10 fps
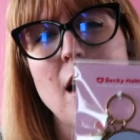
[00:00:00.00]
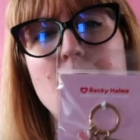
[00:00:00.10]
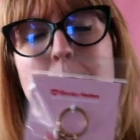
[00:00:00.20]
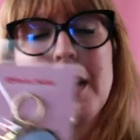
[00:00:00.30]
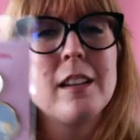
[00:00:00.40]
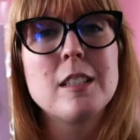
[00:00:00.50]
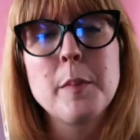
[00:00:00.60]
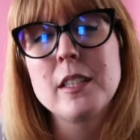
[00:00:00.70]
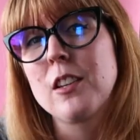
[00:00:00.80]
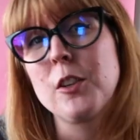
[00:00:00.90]
uh, but it
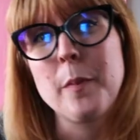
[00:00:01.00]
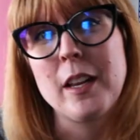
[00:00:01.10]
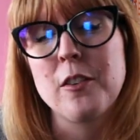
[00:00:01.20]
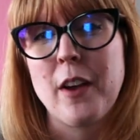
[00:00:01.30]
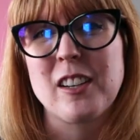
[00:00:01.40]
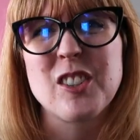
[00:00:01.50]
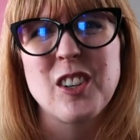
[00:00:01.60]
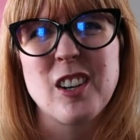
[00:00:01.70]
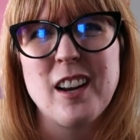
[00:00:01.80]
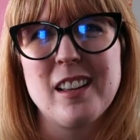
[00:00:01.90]
depends on your
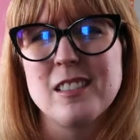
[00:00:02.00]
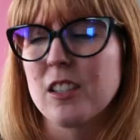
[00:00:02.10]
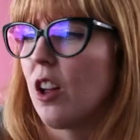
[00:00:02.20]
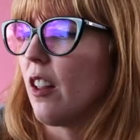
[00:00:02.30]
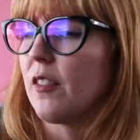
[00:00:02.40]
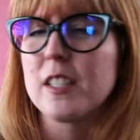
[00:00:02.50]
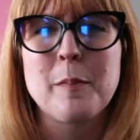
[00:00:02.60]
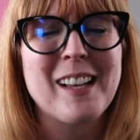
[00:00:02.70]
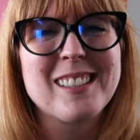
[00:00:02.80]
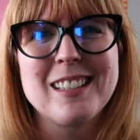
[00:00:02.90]
manufacturer and all the
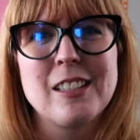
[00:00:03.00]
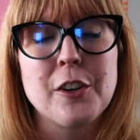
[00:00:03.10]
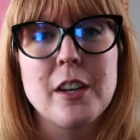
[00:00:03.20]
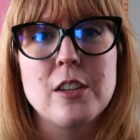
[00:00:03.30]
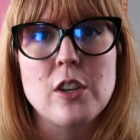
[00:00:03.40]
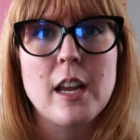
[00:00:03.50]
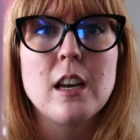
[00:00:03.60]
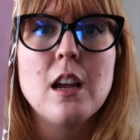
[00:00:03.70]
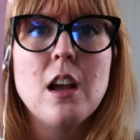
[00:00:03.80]
specs in your keychain.